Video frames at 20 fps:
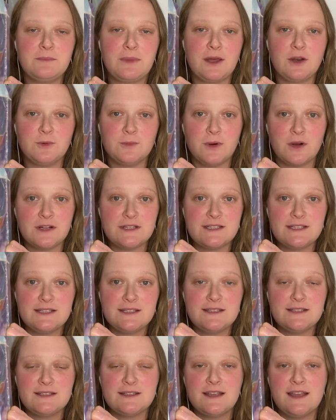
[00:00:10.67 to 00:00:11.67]
Battle
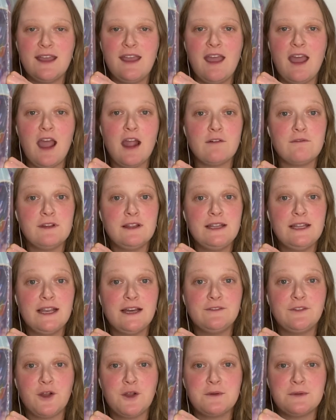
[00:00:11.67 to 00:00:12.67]
boxes. I really
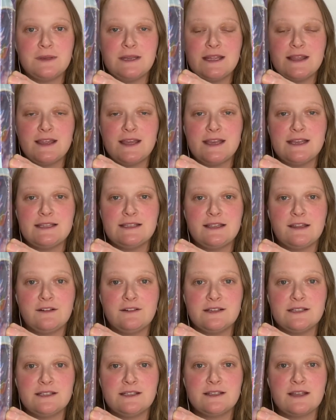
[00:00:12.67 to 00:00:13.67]
love opening these.
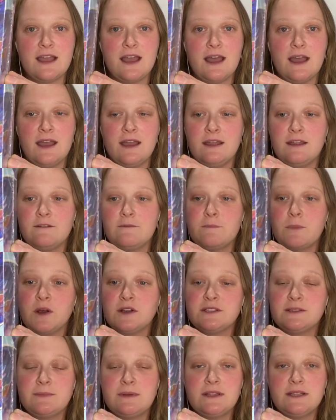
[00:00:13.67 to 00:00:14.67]
There is a
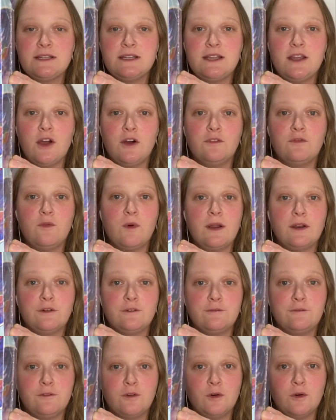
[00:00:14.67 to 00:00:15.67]
possibility of one
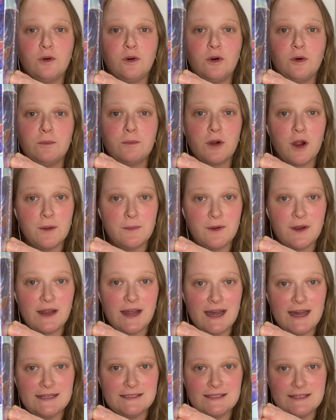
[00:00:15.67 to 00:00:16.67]
or four promo
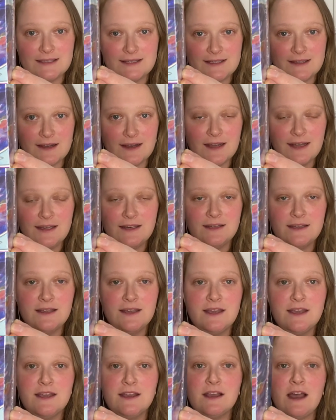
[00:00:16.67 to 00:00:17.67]
cards inside.
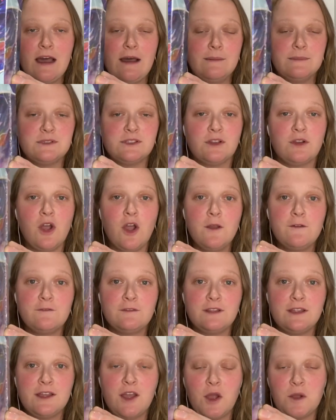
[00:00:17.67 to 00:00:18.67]
Um, so
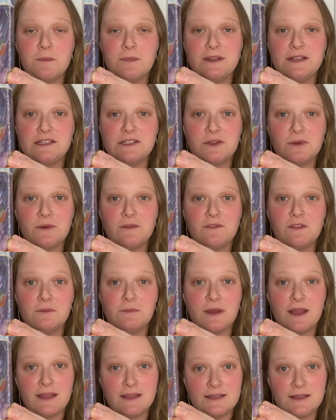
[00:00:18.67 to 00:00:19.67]
hopefully opening two of
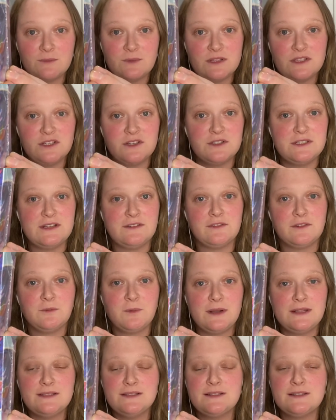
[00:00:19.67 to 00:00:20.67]
them I end up with two different
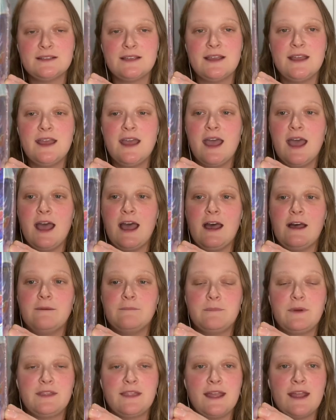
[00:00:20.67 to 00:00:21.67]
ones.
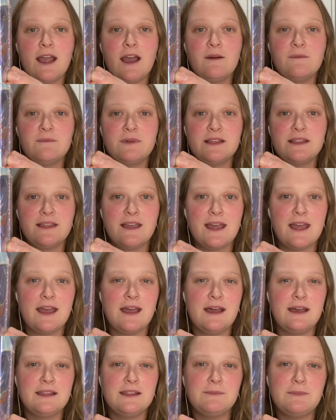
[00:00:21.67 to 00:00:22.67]
Um, but they come with
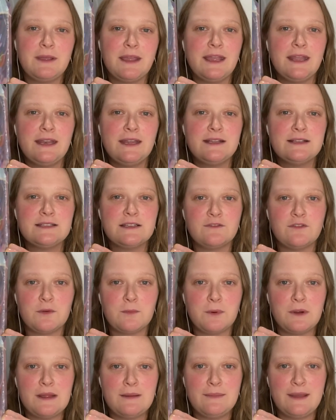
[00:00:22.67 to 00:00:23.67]
uh, the beginnings of a
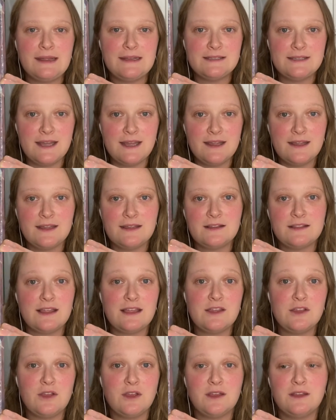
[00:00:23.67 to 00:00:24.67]
pre-made deck
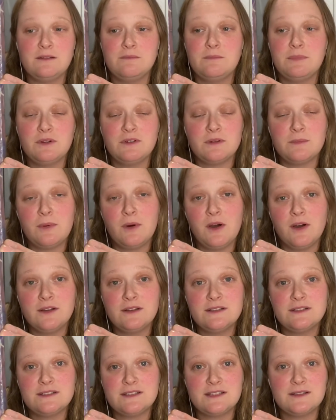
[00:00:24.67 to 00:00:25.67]
that you can build
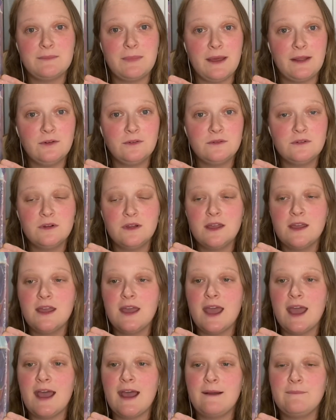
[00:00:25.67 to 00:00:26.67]
upon to battle.
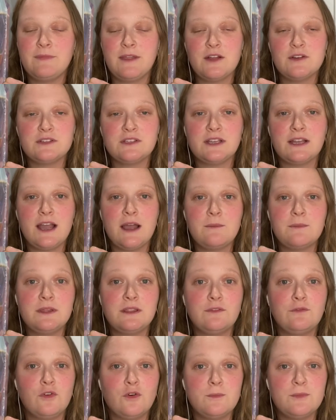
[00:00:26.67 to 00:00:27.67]
Um, they also come
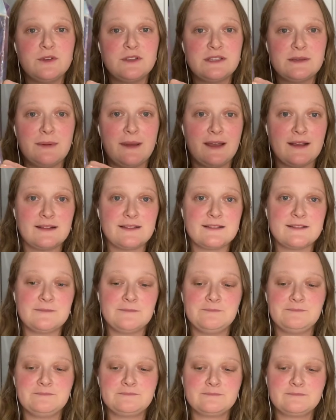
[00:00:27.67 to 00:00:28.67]
with four booster packs.
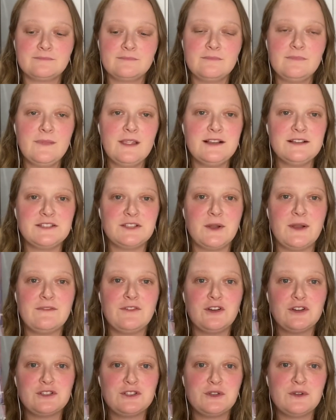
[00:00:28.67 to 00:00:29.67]
So I've
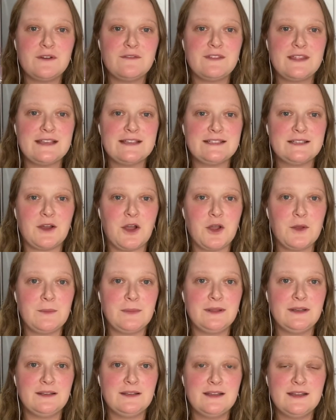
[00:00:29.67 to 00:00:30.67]
got two of these to
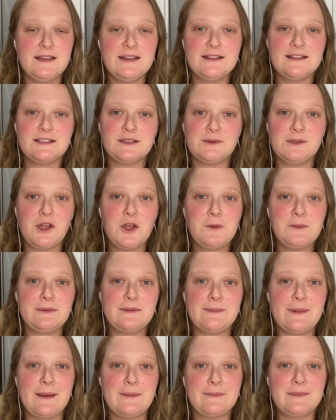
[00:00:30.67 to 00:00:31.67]
open. So we'll open
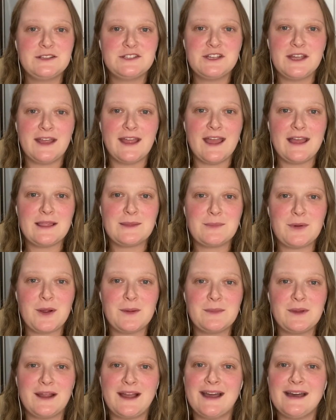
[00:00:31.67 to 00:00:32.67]
them up, check out the
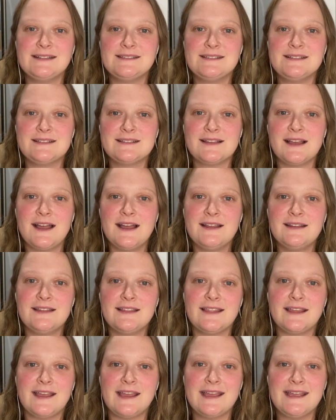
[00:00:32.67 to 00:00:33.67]
promo cards inside,
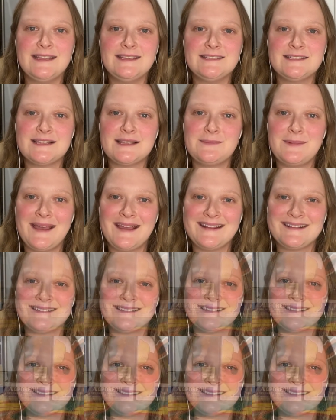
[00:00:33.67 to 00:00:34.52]
and then get into the packs.